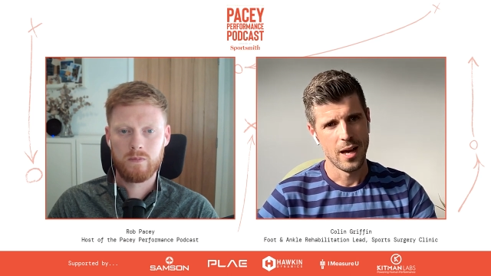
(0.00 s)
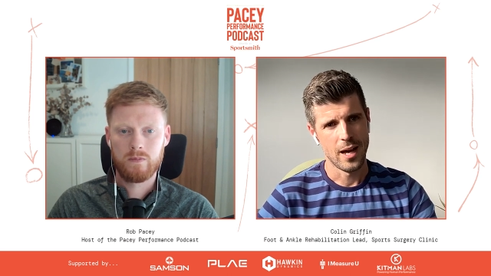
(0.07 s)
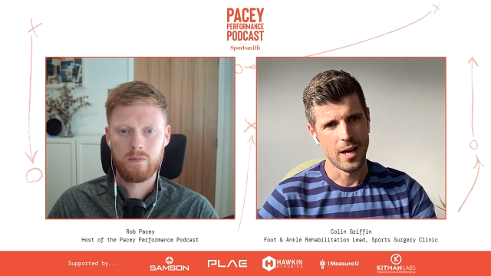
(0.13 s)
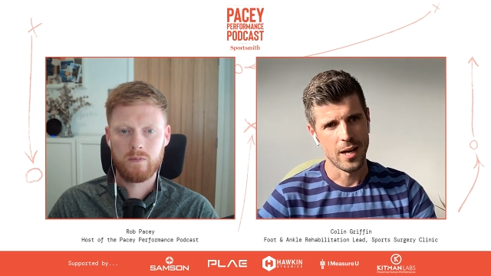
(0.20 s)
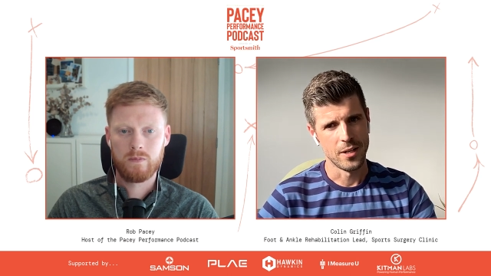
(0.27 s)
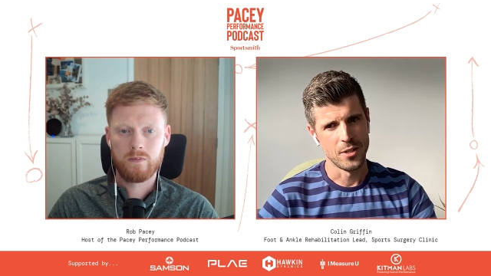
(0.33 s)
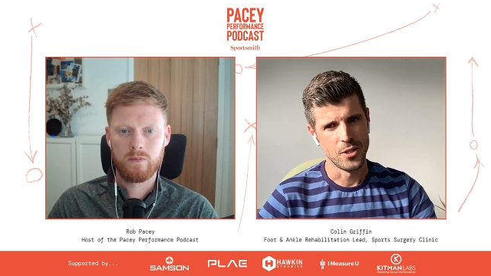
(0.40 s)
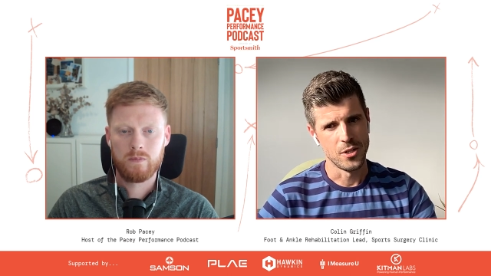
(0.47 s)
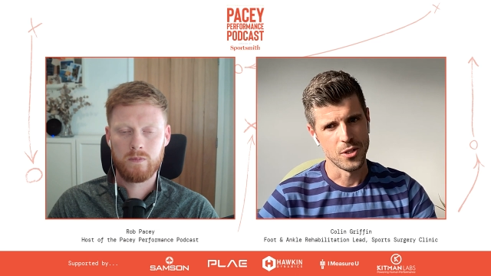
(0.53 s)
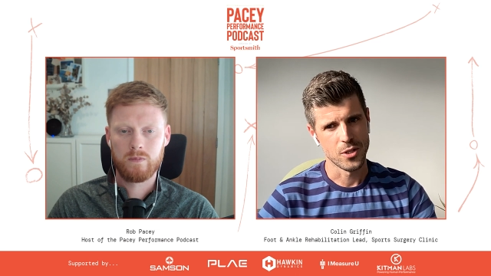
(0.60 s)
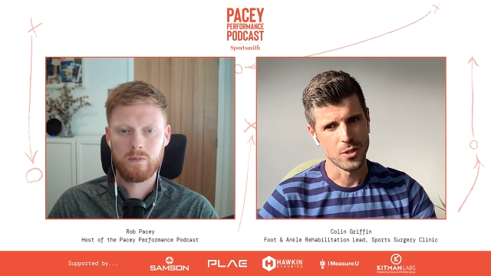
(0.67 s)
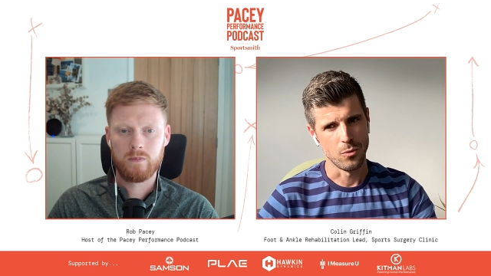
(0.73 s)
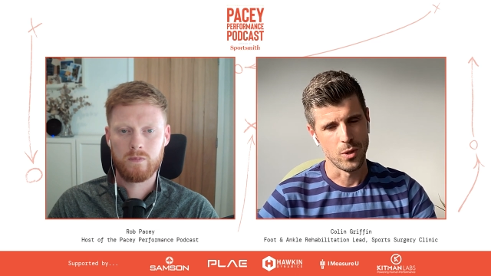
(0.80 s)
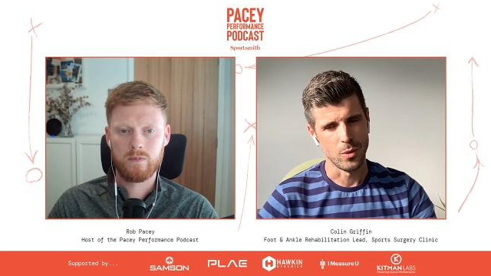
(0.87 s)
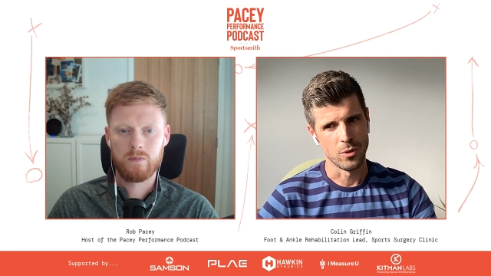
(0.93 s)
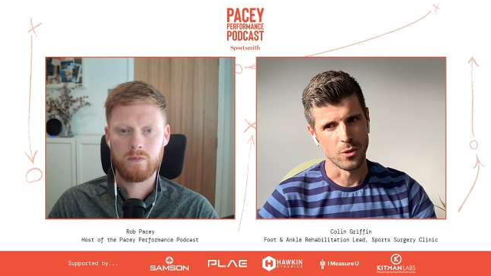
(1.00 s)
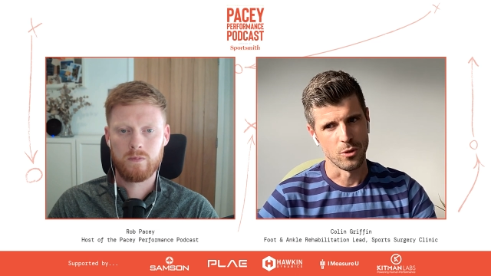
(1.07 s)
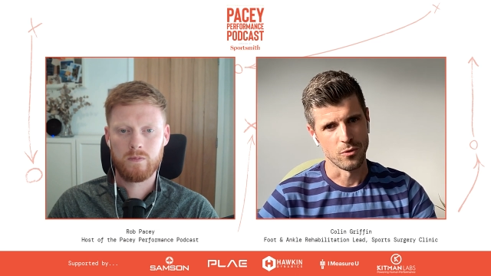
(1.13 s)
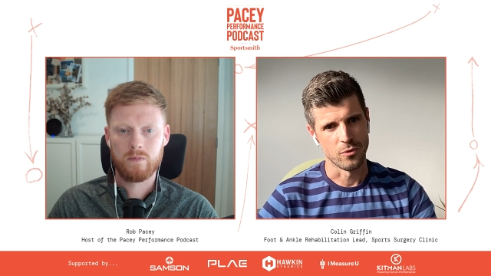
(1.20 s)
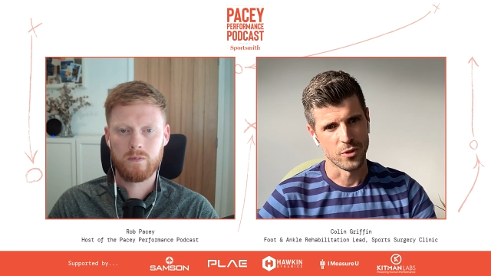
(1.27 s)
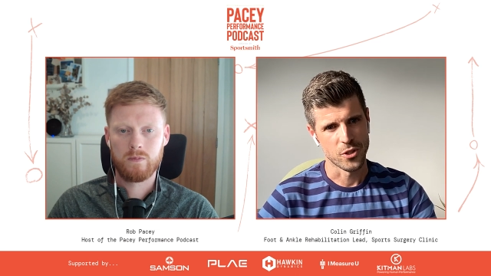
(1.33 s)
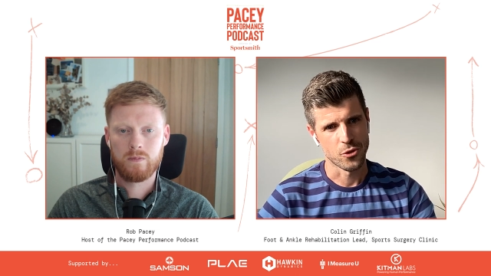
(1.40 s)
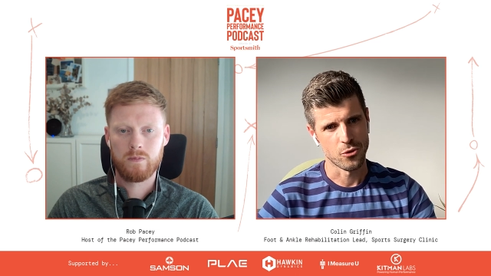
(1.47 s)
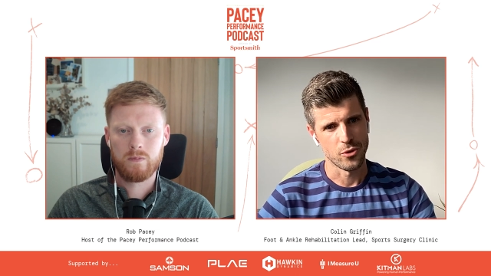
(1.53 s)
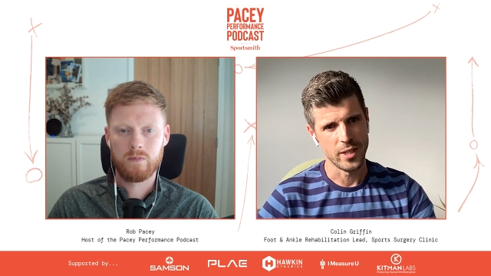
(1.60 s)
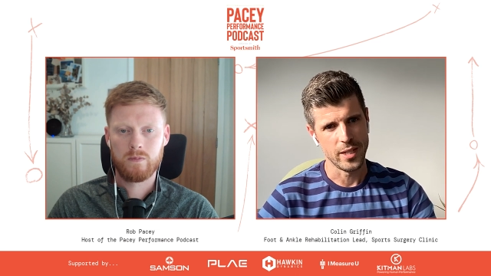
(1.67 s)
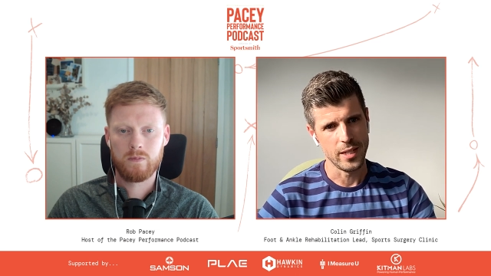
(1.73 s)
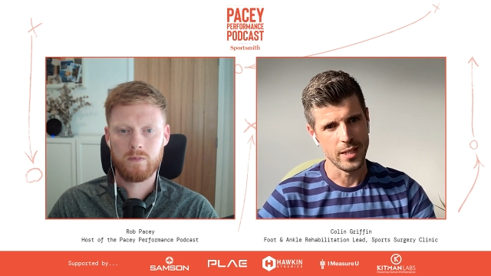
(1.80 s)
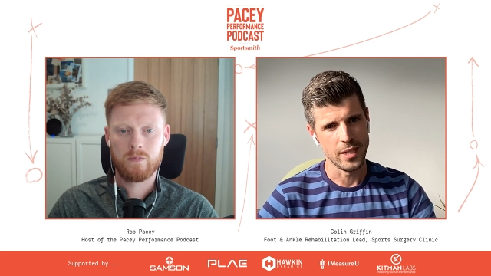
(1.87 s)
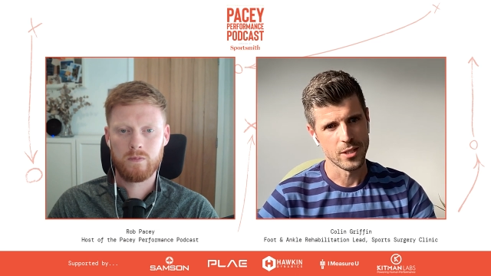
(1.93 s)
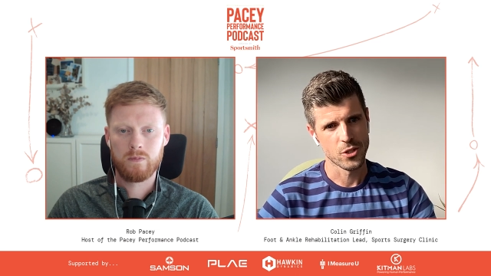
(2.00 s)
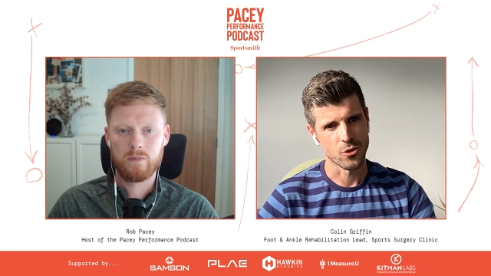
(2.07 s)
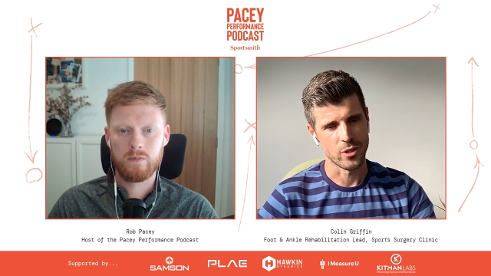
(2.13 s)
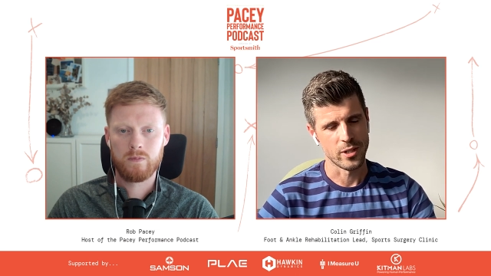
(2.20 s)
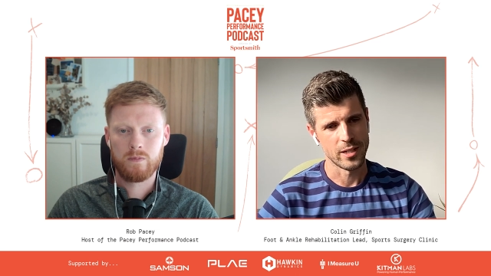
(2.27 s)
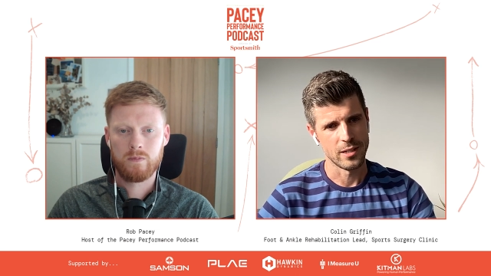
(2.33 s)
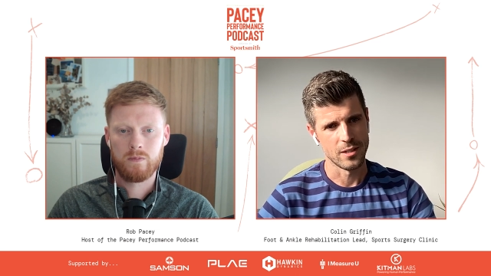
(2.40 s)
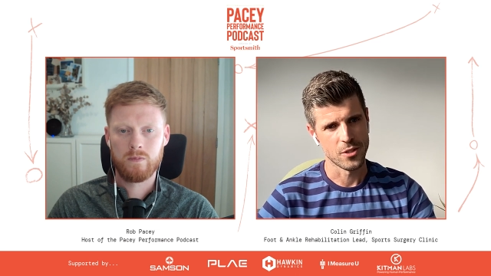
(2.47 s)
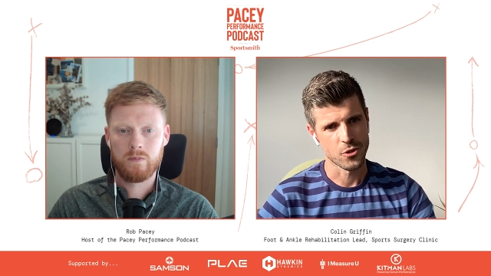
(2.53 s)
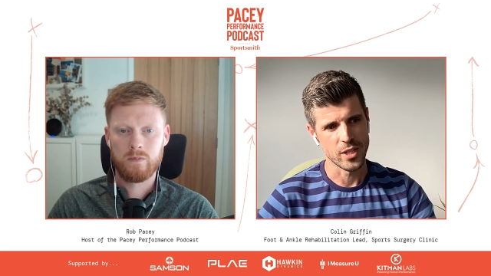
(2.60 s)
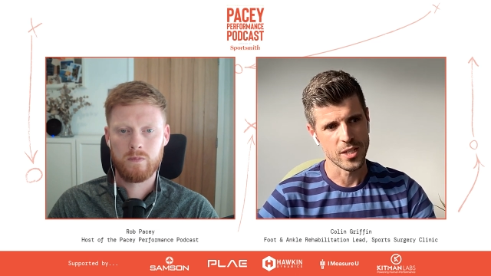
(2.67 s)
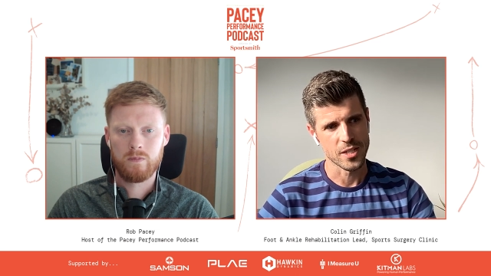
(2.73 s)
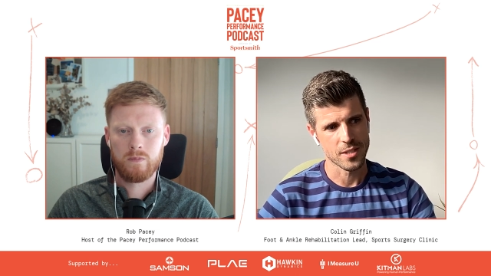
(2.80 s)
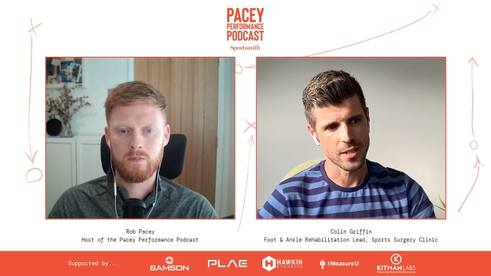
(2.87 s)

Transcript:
Speaker 1: And we would go for three trial three